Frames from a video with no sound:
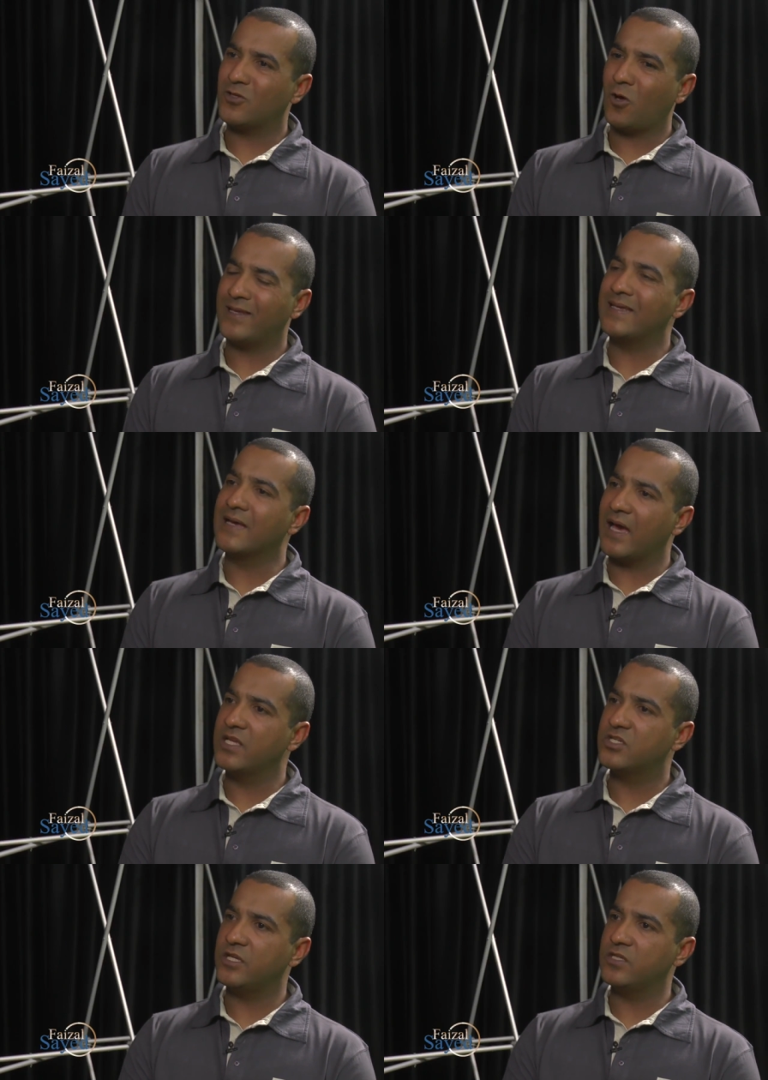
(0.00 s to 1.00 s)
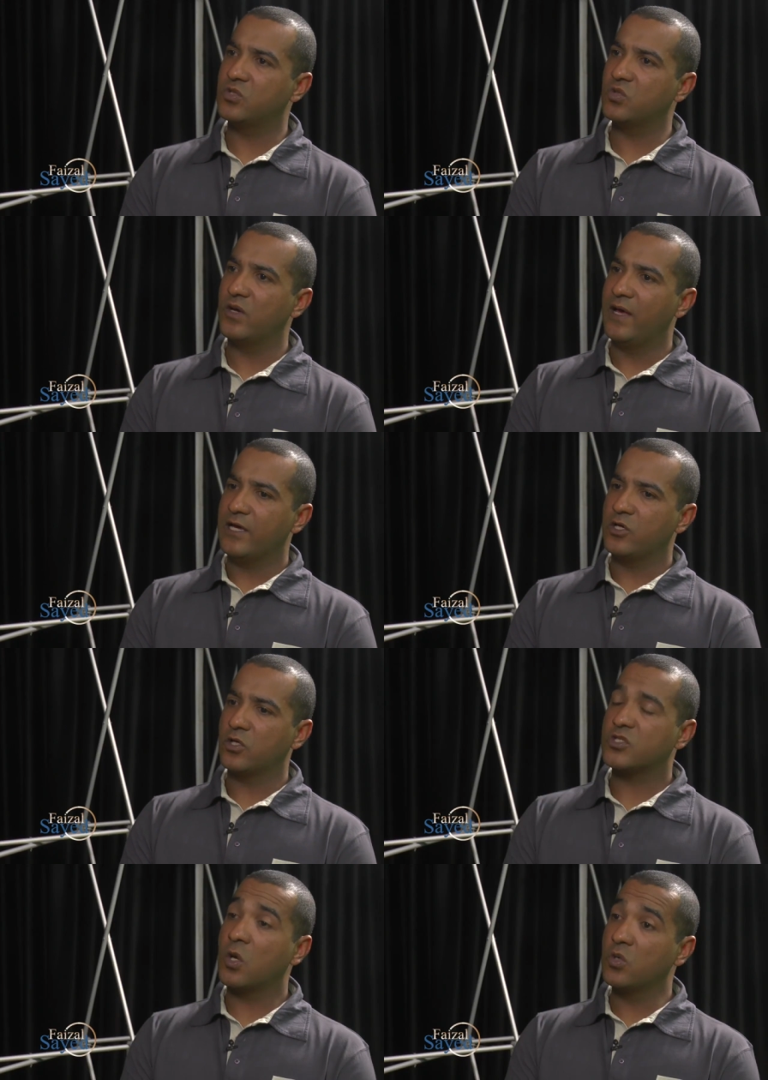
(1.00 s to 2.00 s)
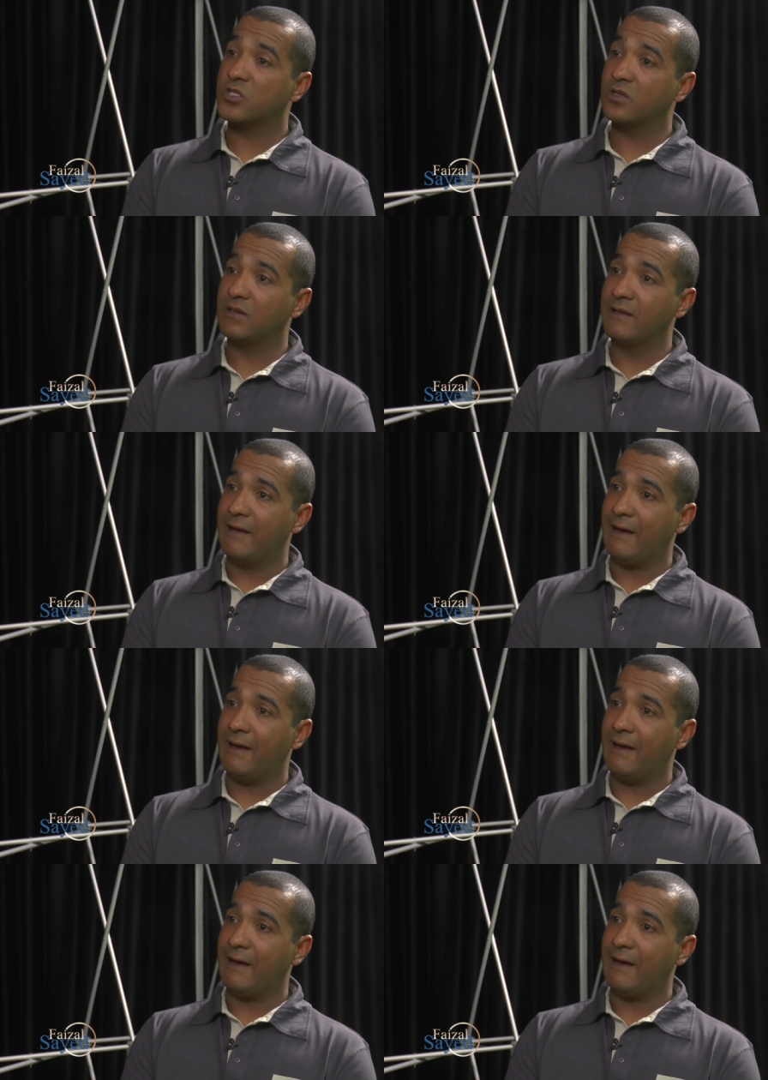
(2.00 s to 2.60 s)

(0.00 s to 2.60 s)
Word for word: not engage into, you know, social